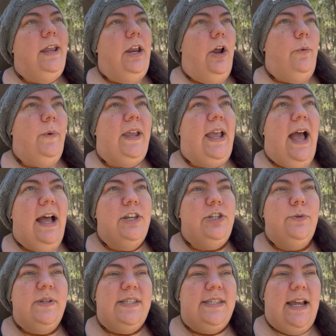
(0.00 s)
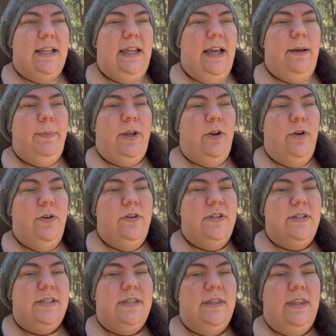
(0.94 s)
we can't do a cellar
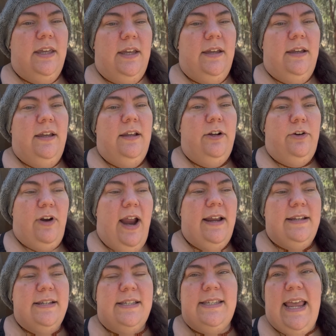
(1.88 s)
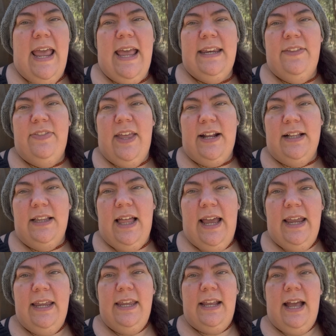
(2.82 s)
because the ground is sand and then
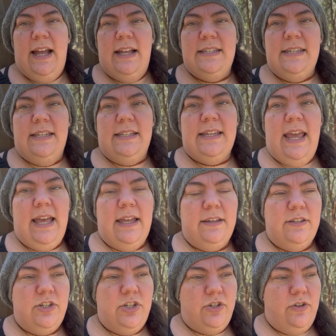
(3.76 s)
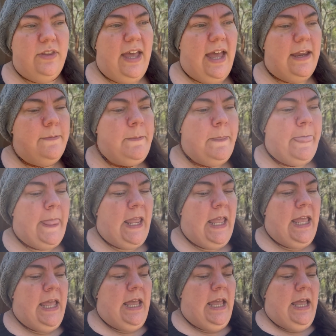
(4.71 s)
clay. You can't dig down to do that.
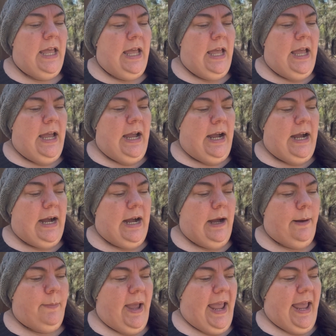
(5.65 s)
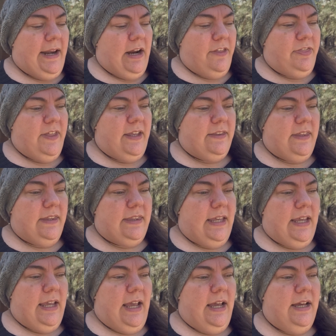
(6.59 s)
And I think that
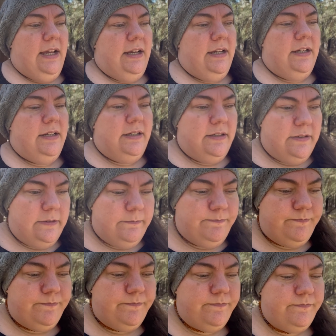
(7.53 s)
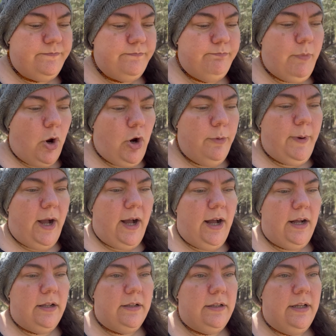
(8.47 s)
the
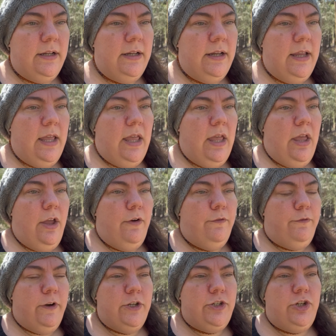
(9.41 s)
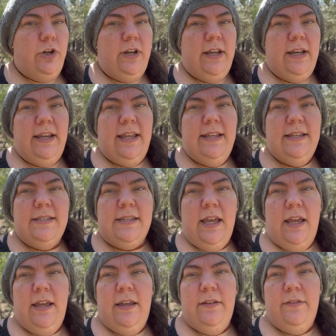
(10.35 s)
mobile fridge unit is
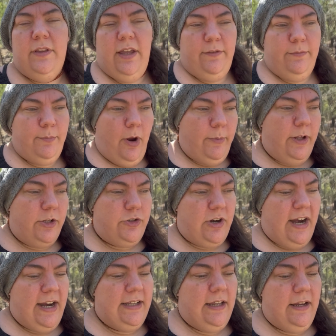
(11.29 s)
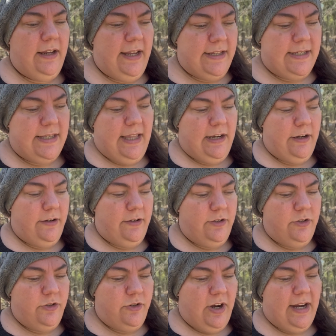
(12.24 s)
mobile trailer, insulated
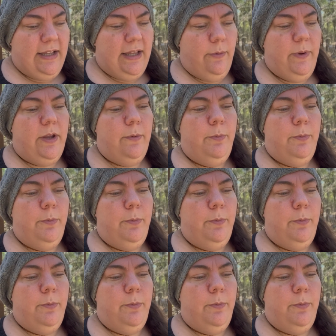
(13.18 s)
trailer. We could